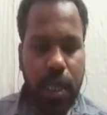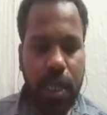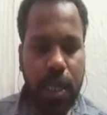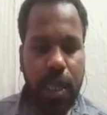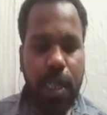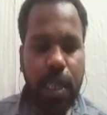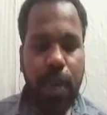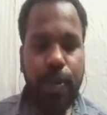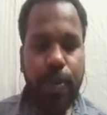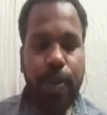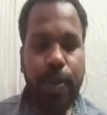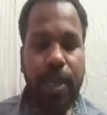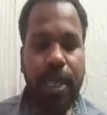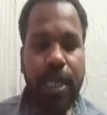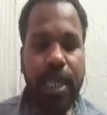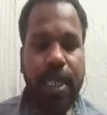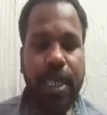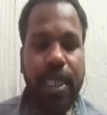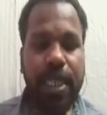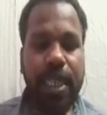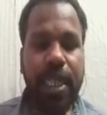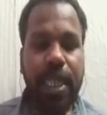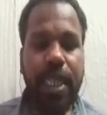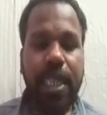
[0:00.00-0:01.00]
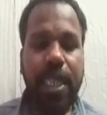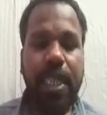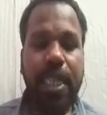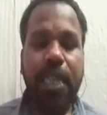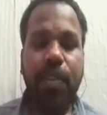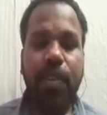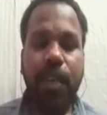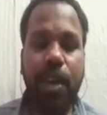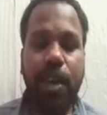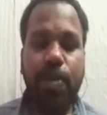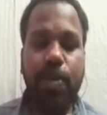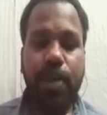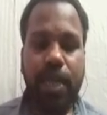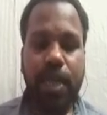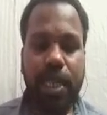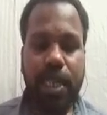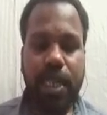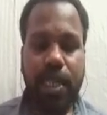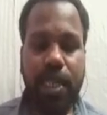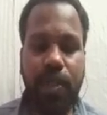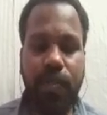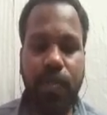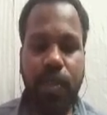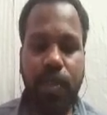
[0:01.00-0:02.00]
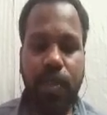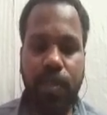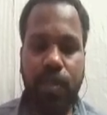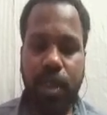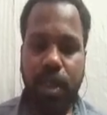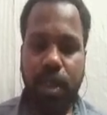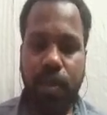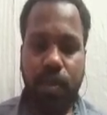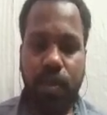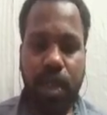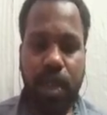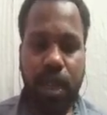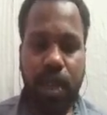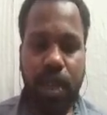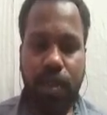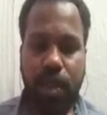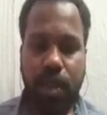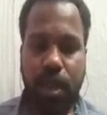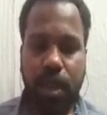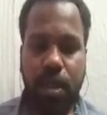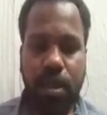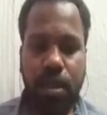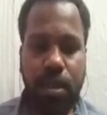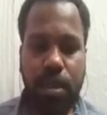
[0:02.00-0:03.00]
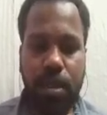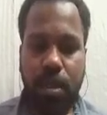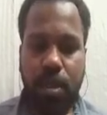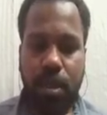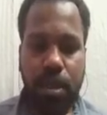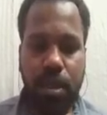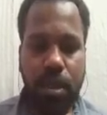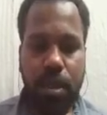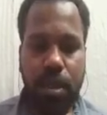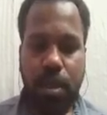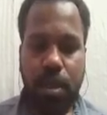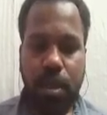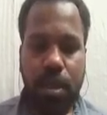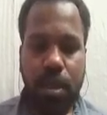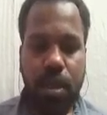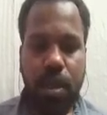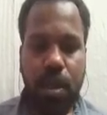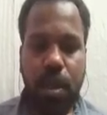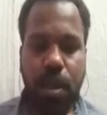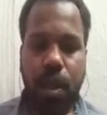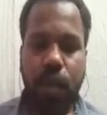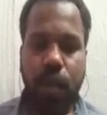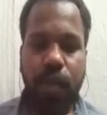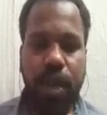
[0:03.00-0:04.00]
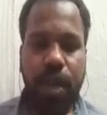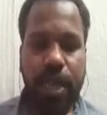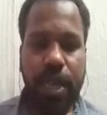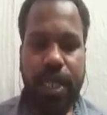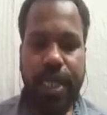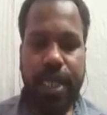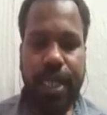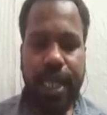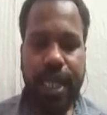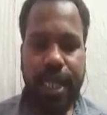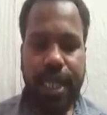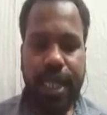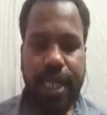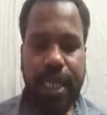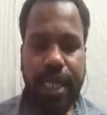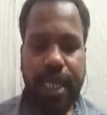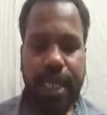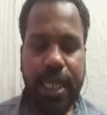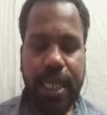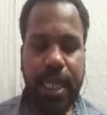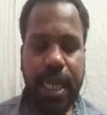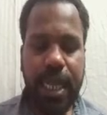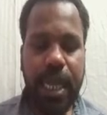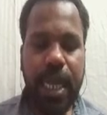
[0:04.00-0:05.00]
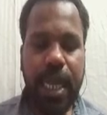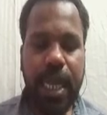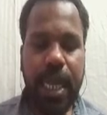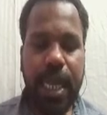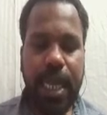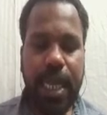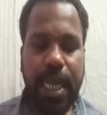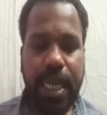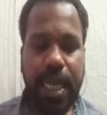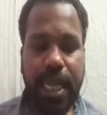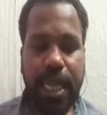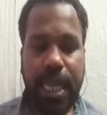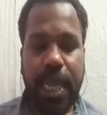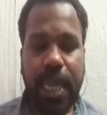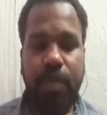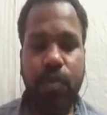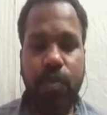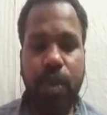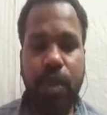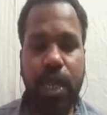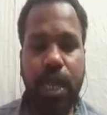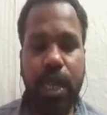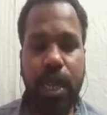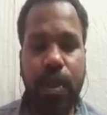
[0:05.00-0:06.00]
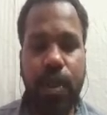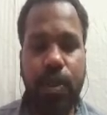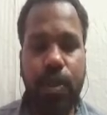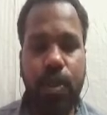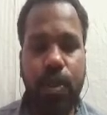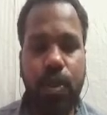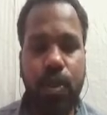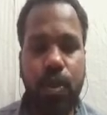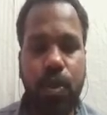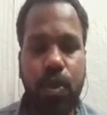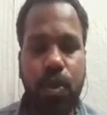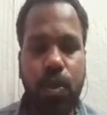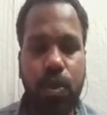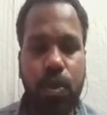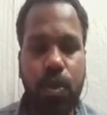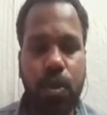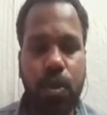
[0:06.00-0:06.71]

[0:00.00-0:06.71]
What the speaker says: y prediction will give the of x test. And then what I have to do?